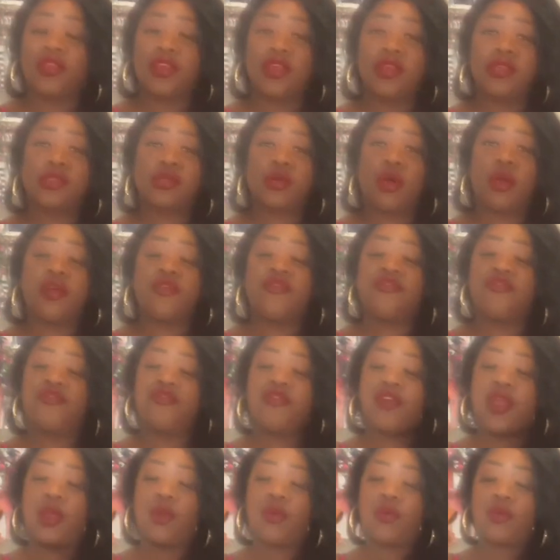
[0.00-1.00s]
These are
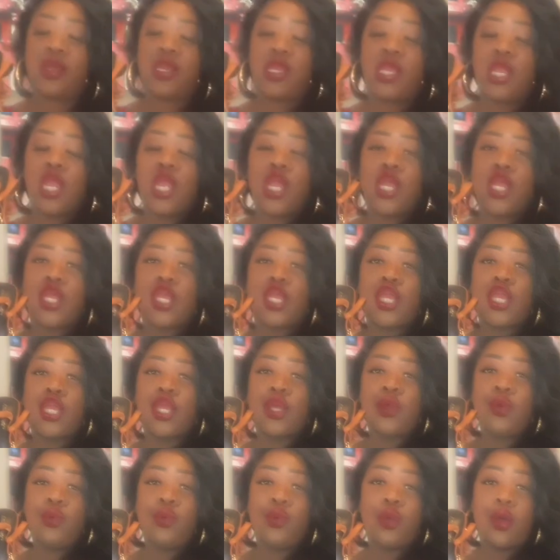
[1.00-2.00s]
very
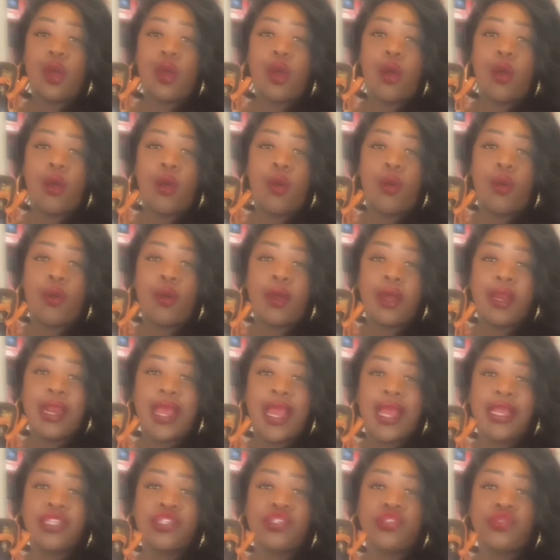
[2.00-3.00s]
cute on,
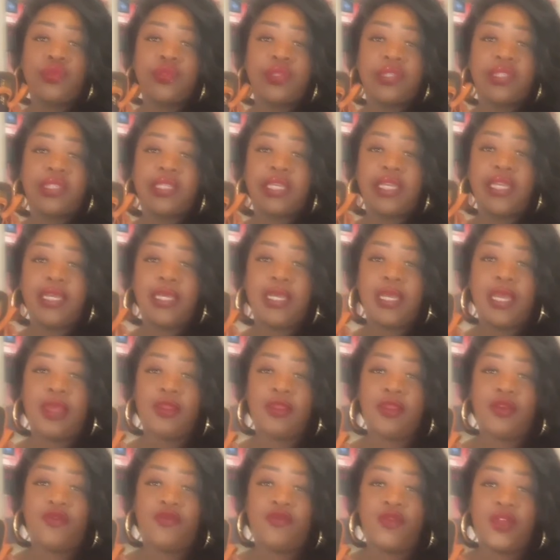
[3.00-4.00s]
as you see
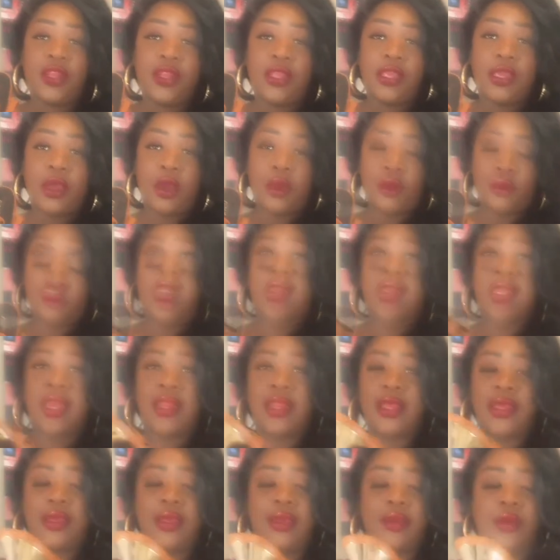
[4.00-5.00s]
in the video. Look at
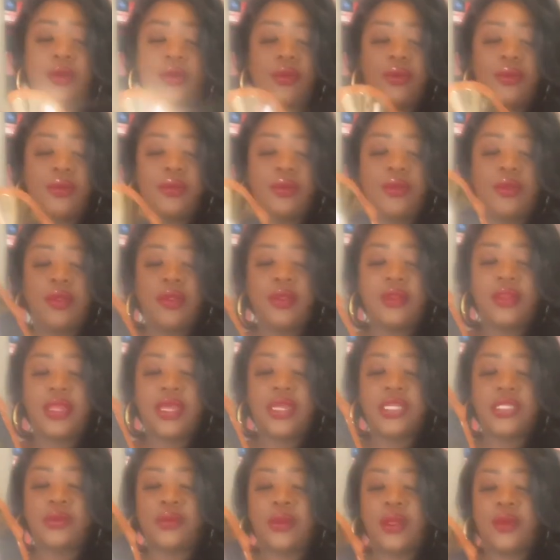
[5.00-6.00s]
that heel.
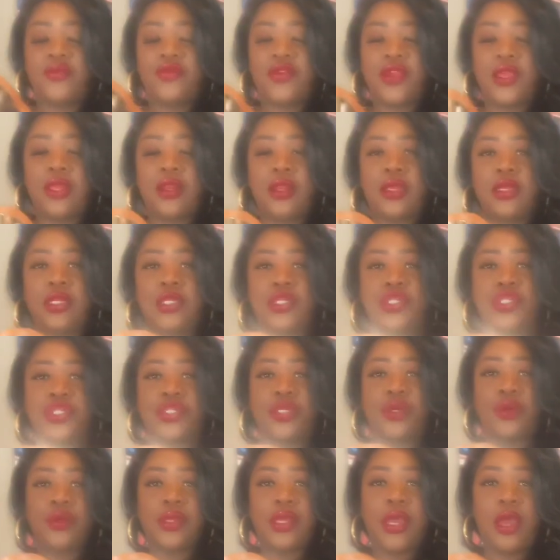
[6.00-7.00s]
That's what I'm forgetting to
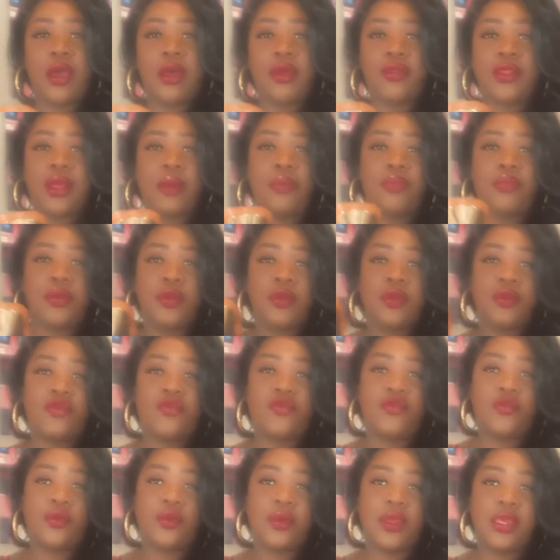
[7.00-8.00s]
show y'all, that
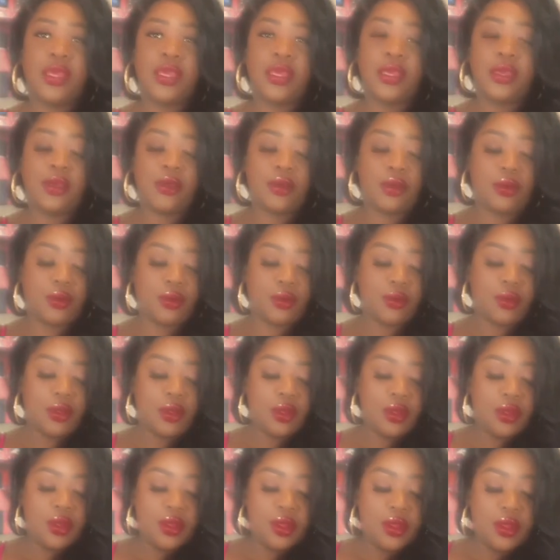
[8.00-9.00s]
beautiful heel.
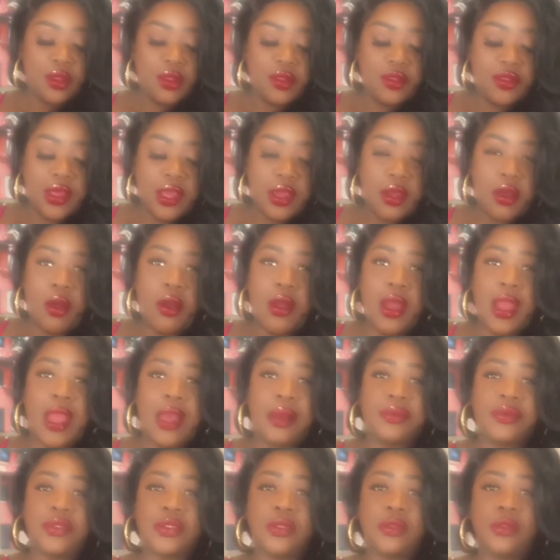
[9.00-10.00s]
They are
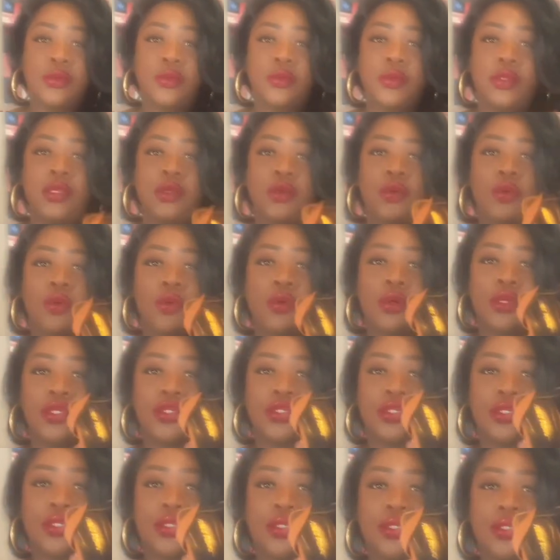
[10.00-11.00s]
absolutely
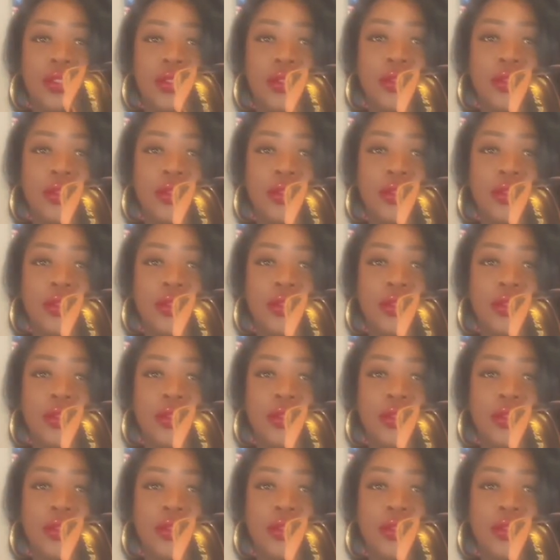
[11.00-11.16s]
gorgeous.